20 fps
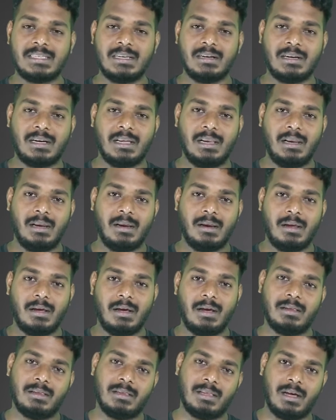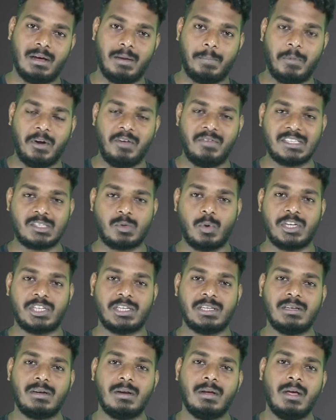circle in the previous
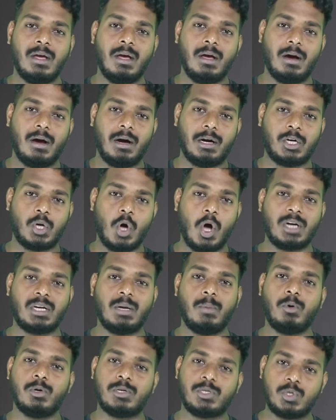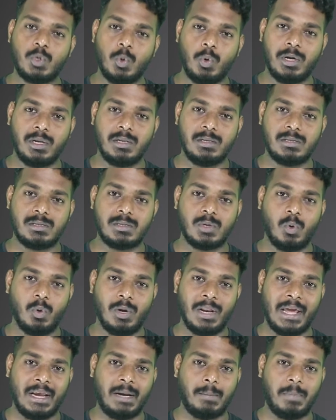question talked about students who
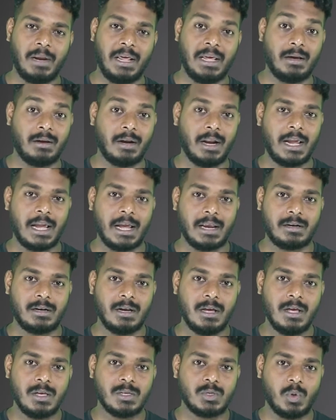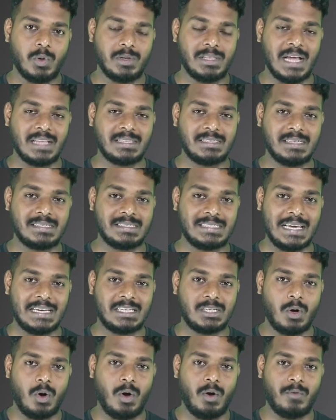like playing cricket. So that's a
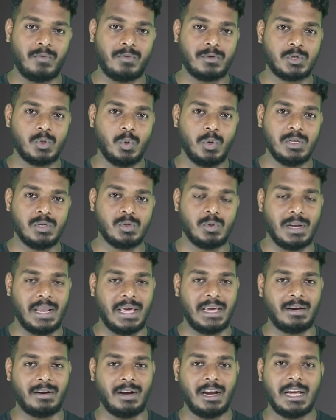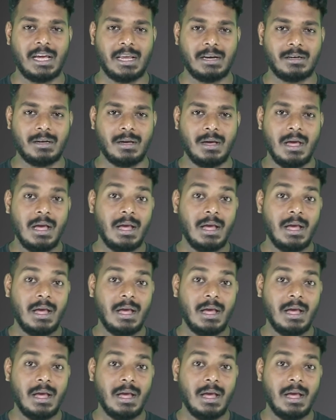set of students who like cricket.